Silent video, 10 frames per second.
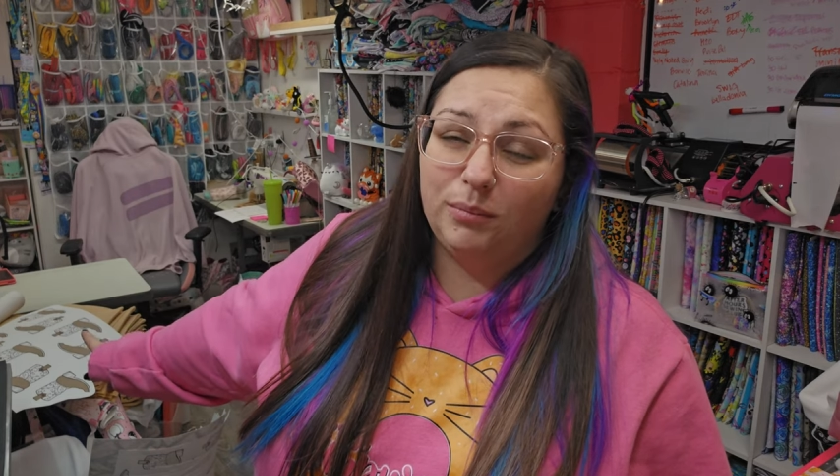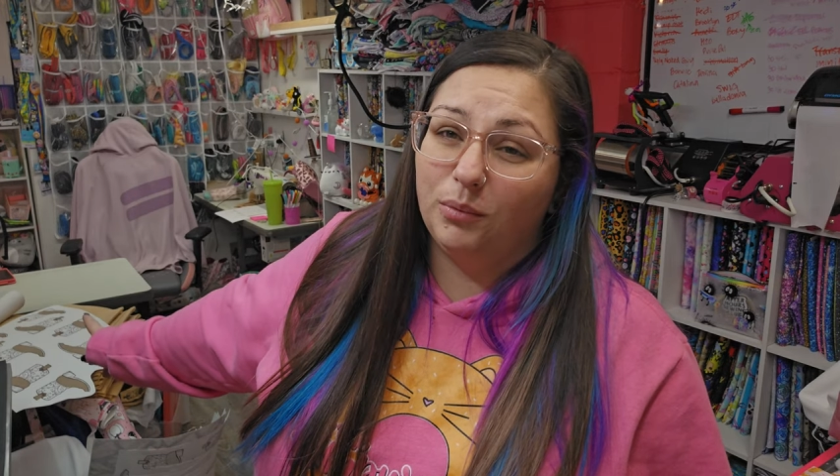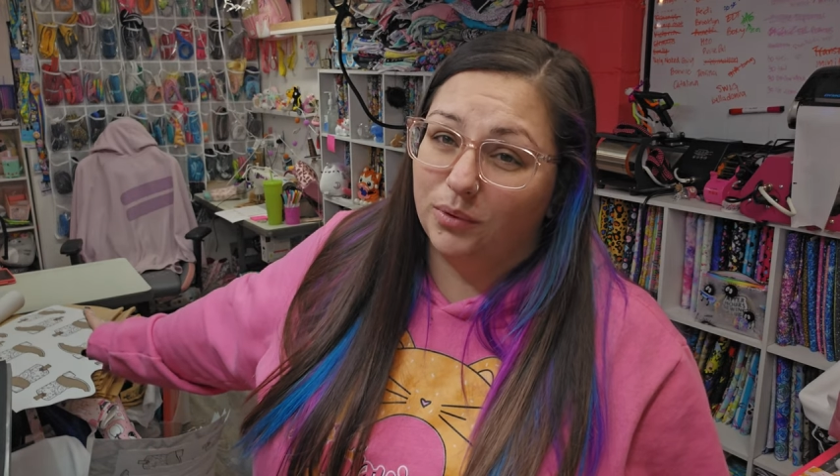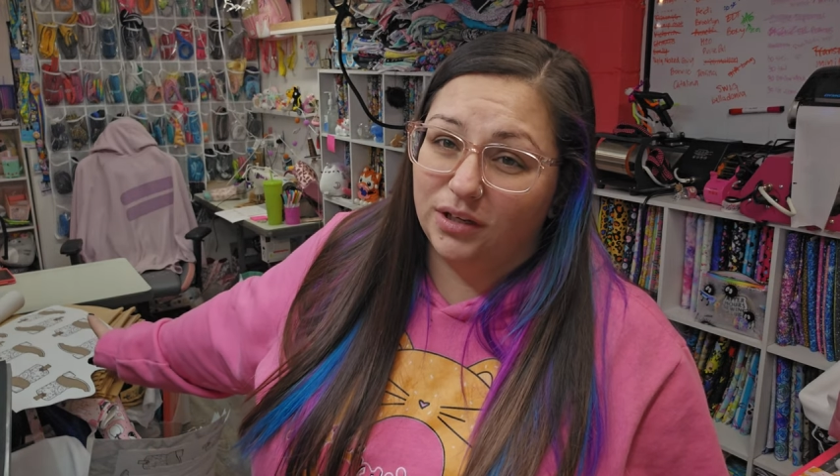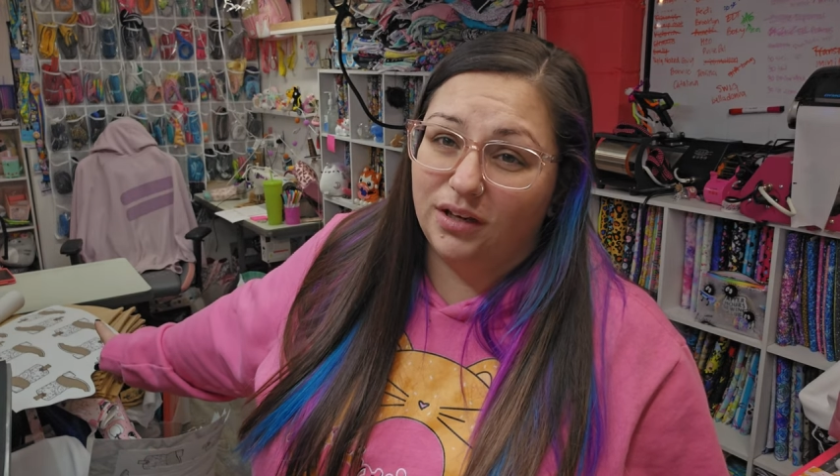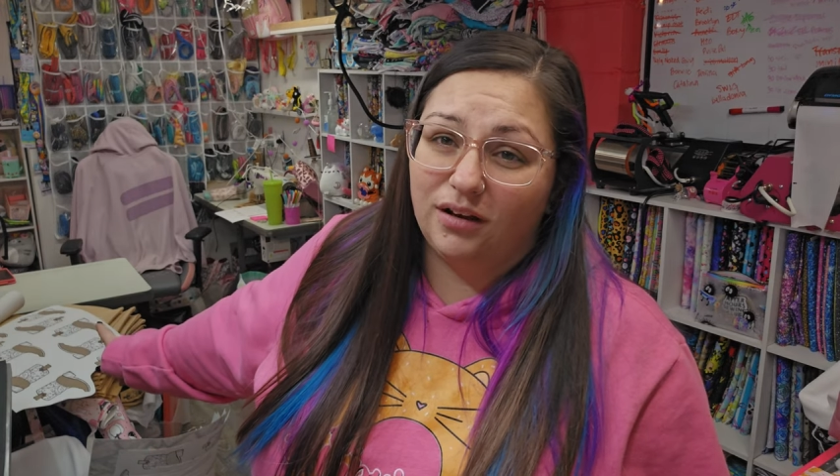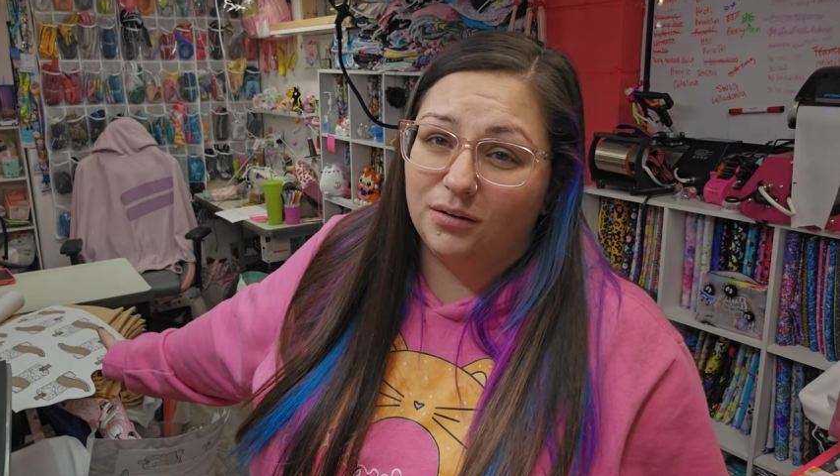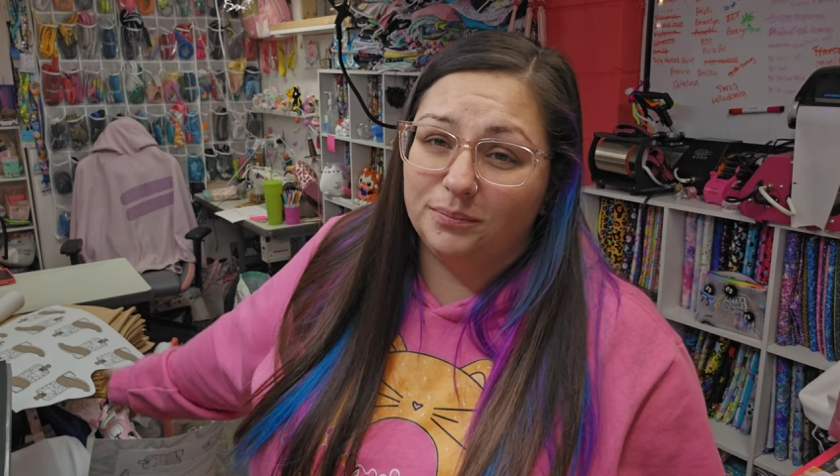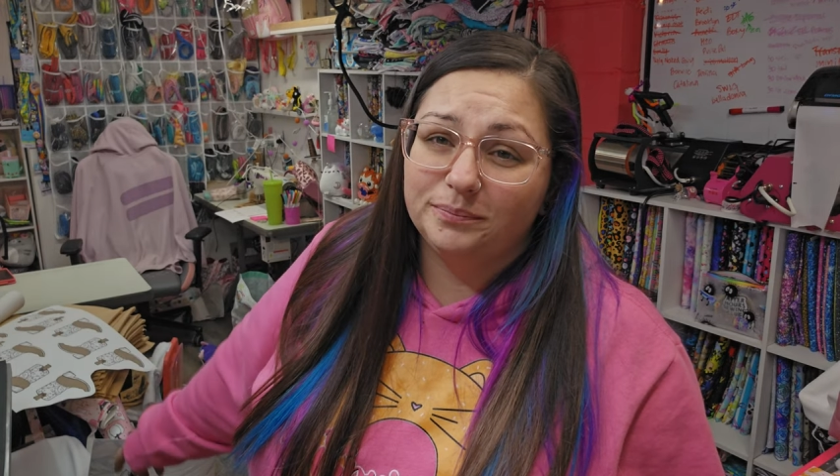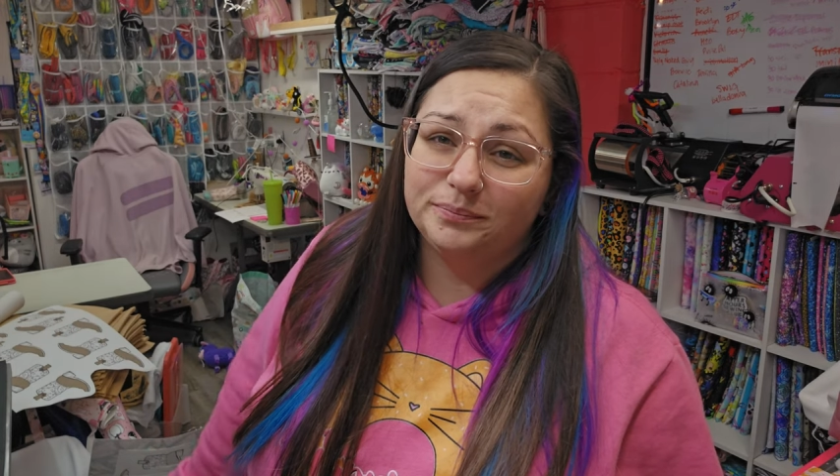I've been working on
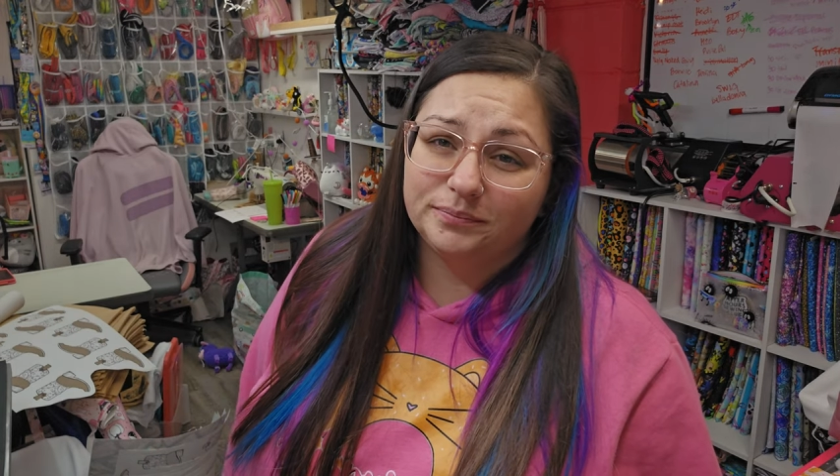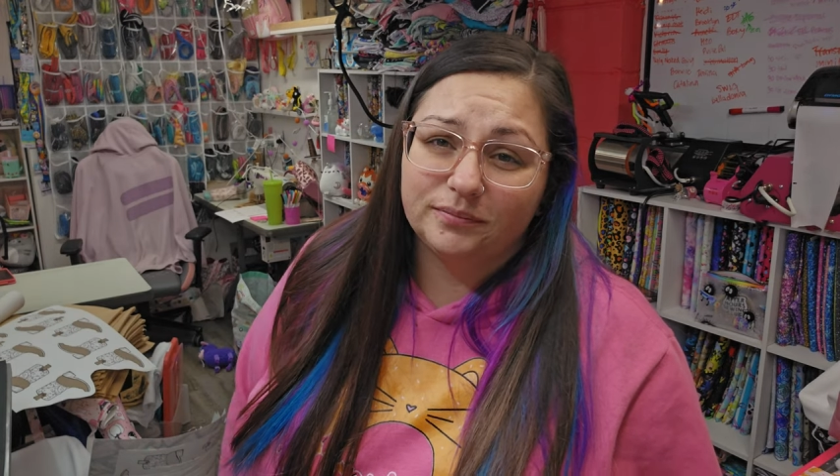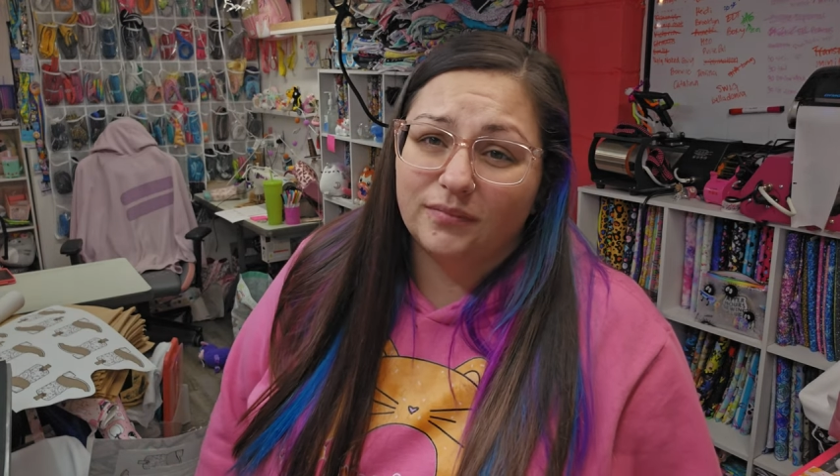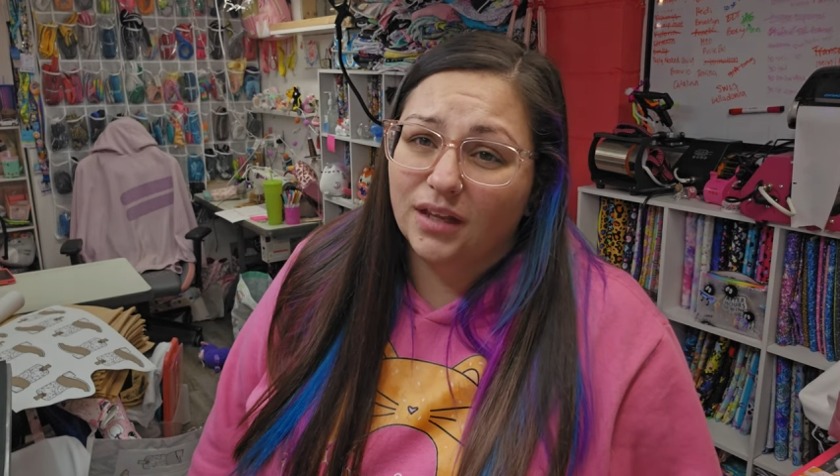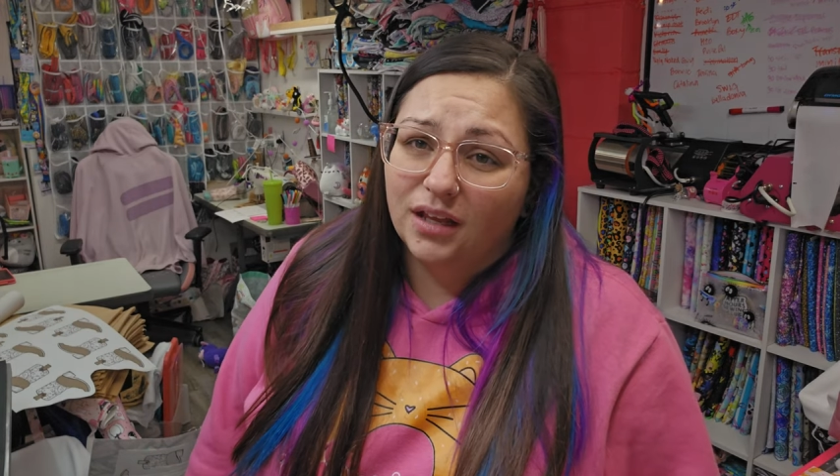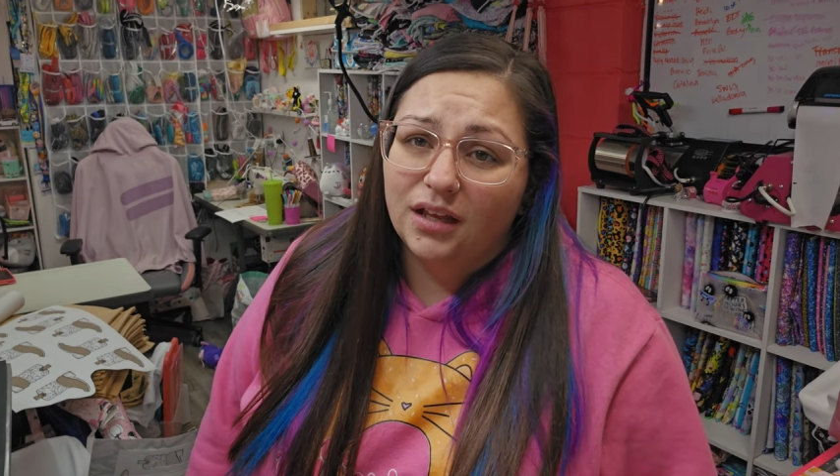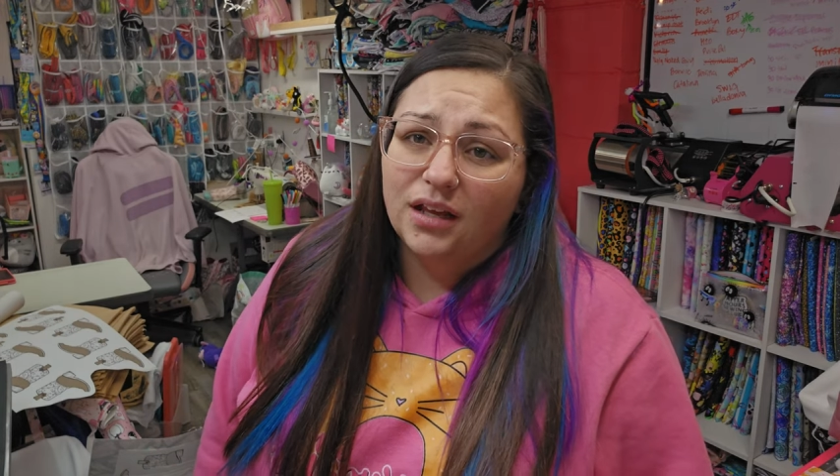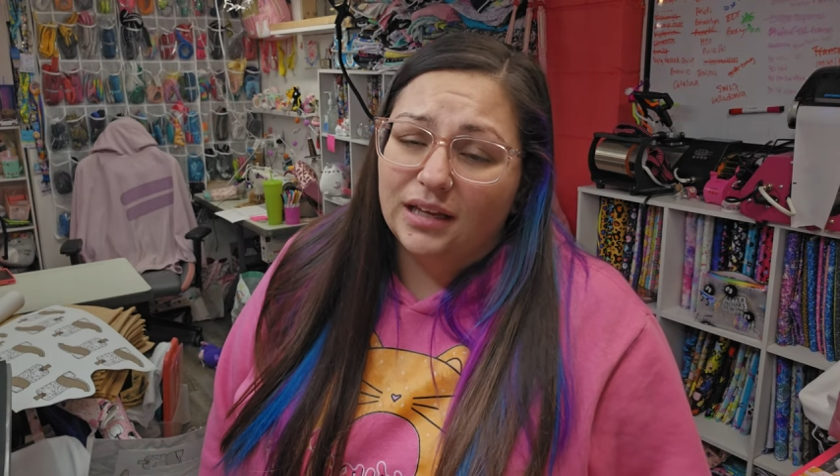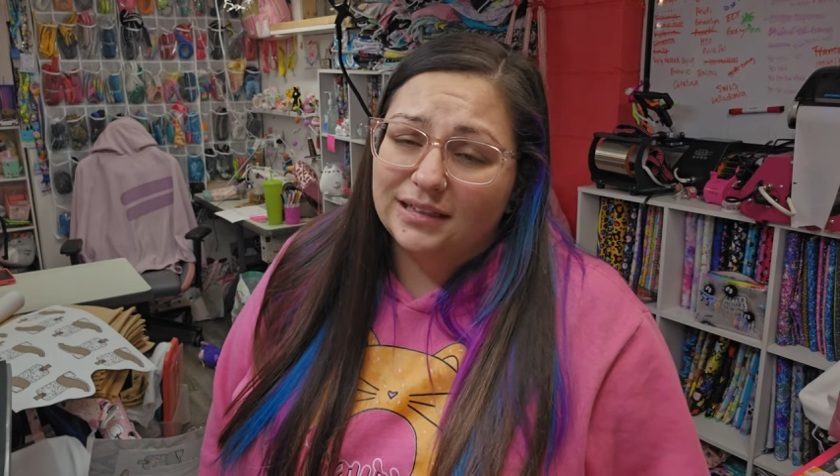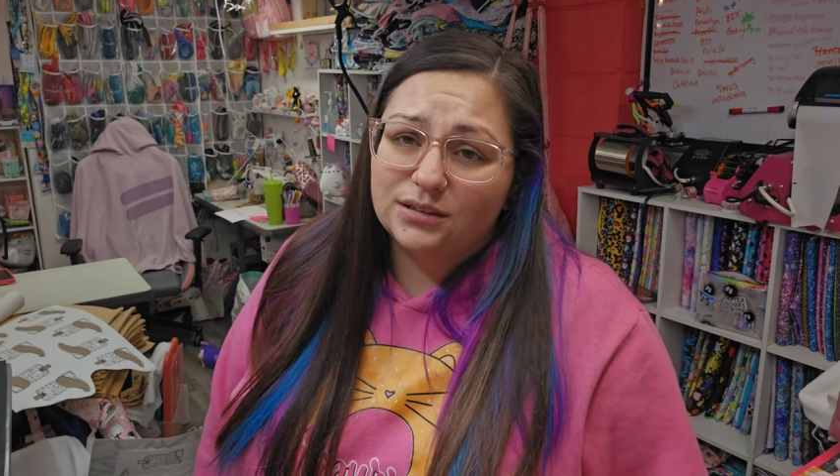them.
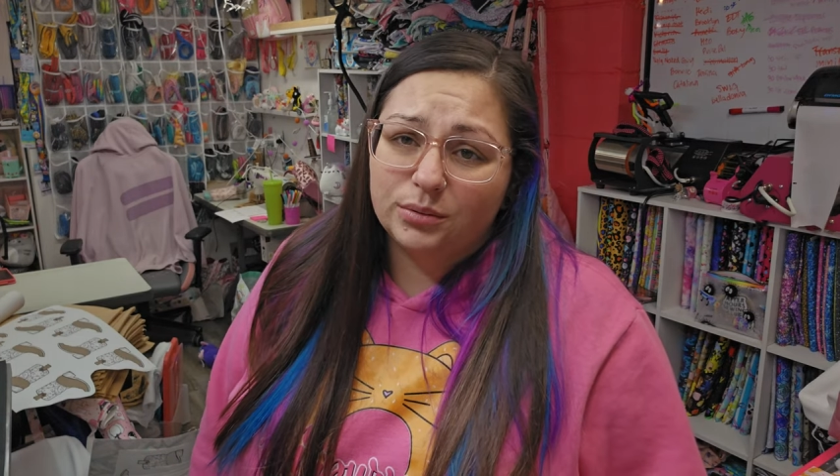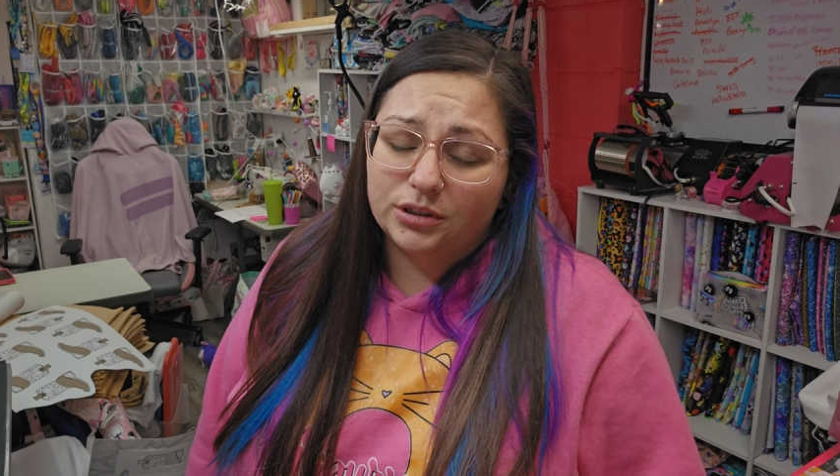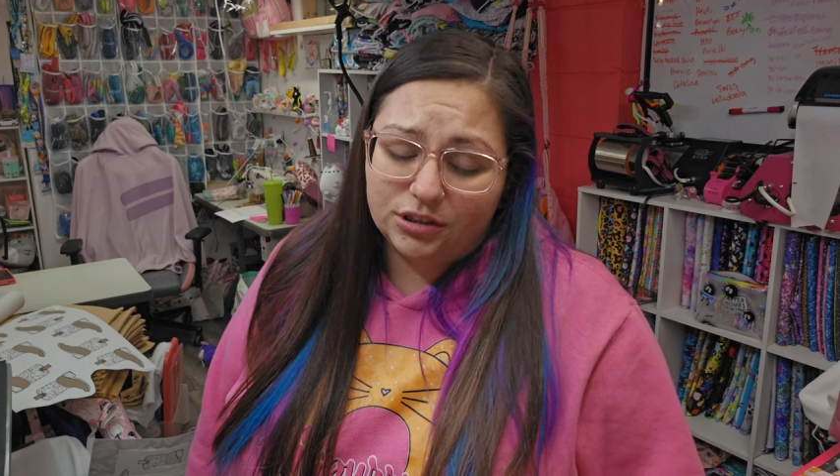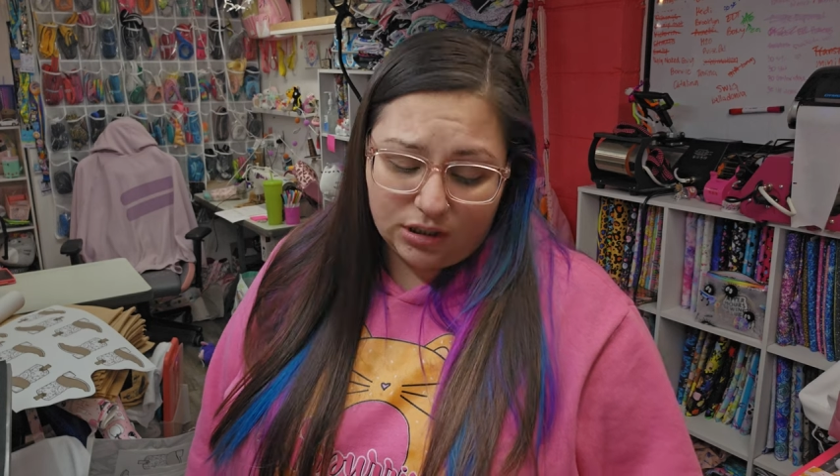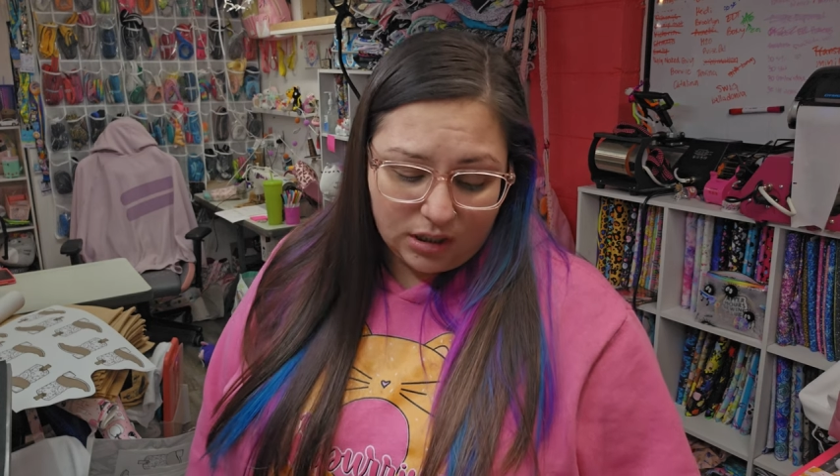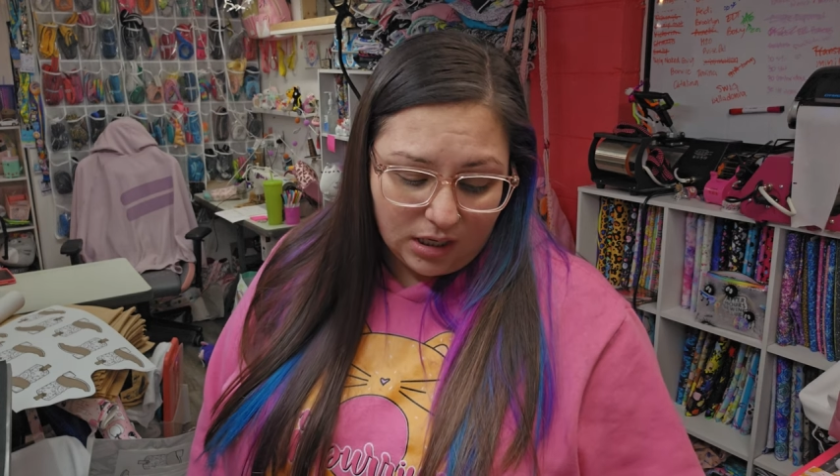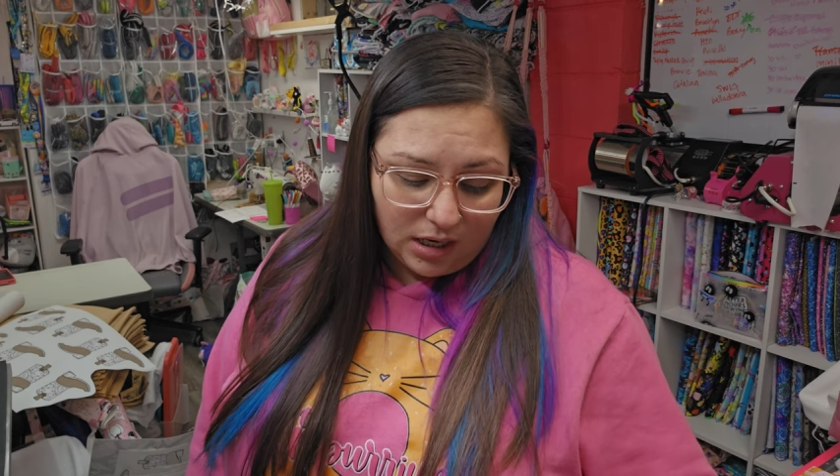It's torture.